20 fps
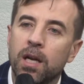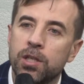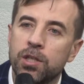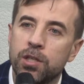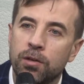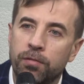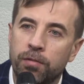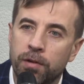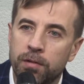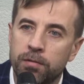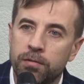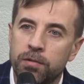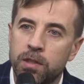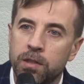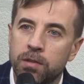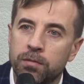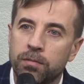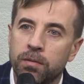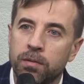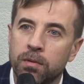which would
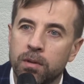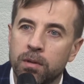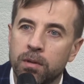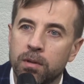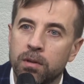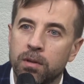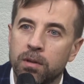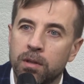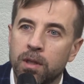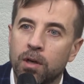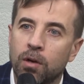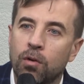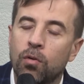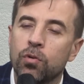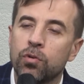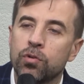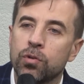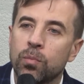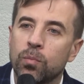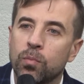allow to hire best
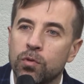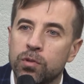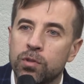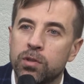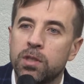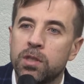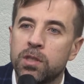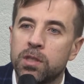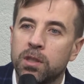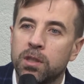experts,